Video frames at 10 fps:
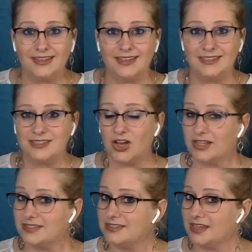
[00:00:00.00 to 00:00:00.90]
He's
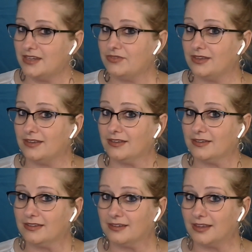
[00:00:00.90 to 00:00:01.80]
not saving
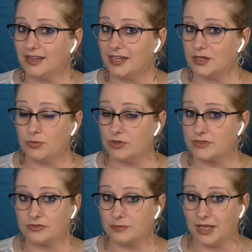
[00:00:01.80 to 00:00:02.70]

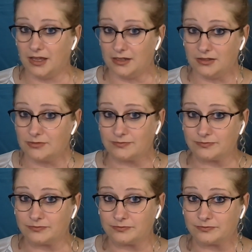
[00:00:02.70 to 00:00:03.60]
animals from hell,
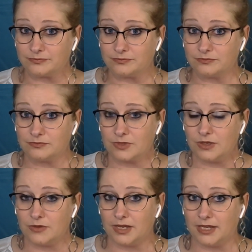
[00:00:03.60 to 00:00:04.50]

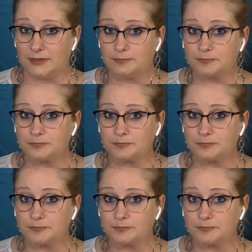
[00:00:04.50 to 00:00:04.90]
okay?